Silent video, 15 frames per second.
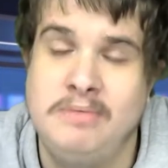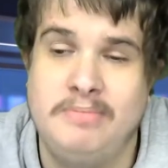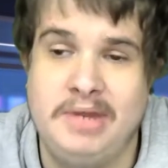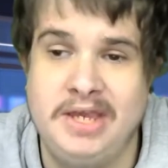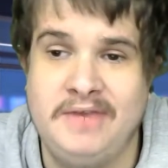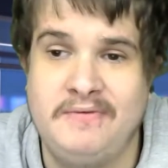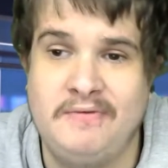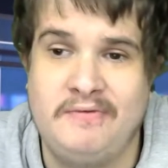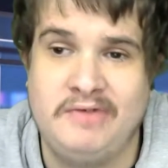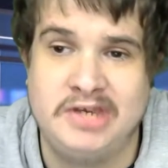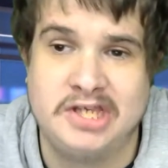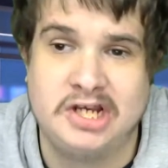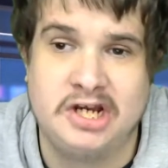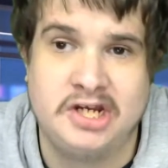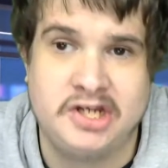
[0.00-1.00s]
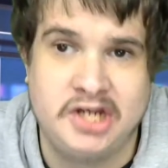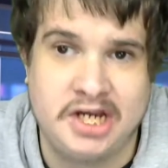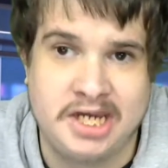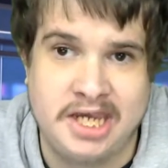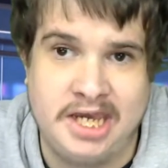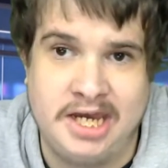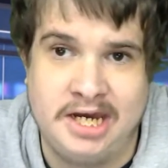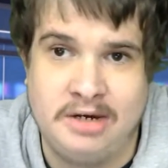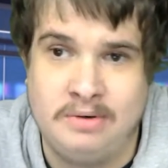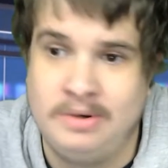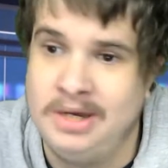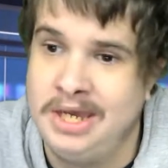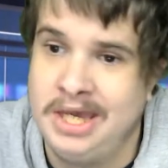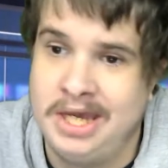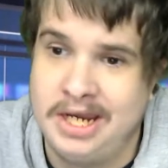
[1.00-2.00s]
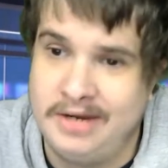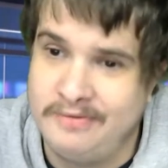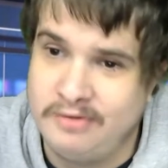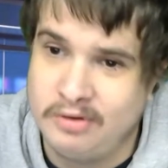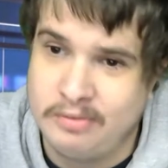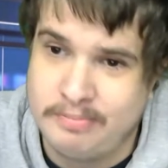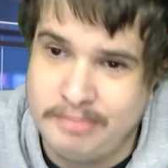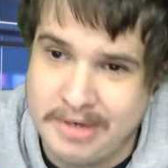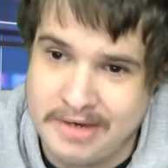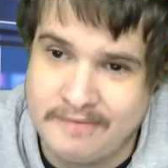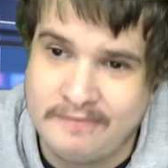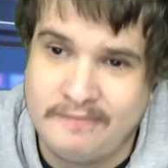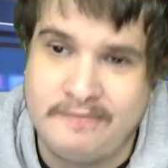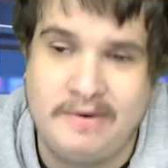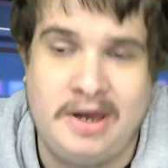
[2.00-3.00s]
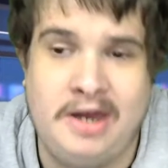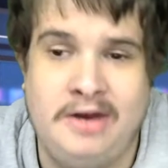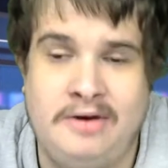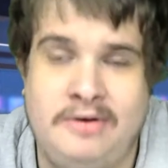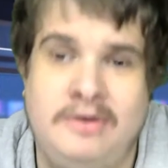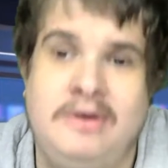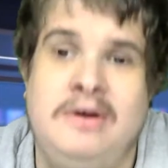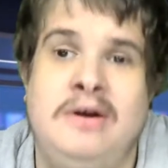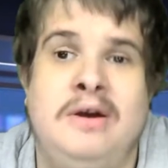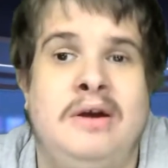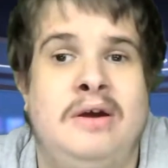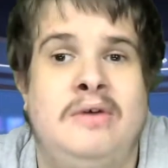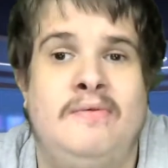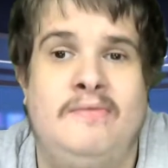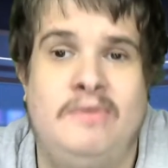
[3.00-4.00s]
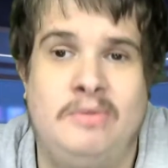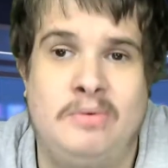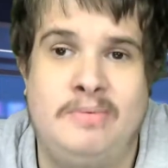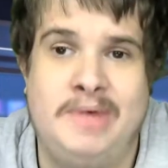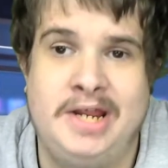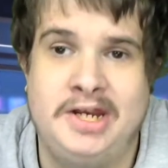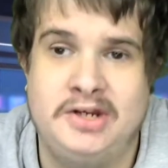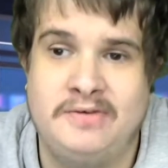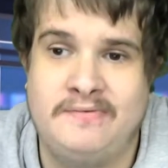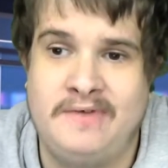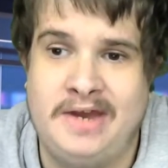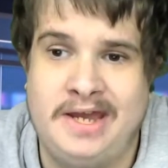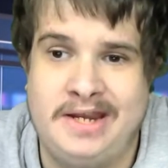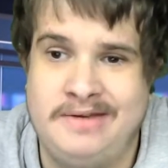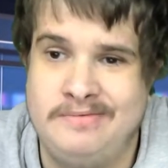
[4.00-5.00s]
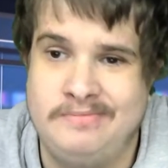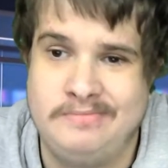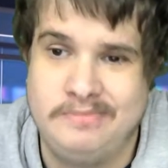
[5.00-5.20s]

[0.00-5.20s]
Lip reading: Please feel free to go check it out. And if you're a big Football Manager fan,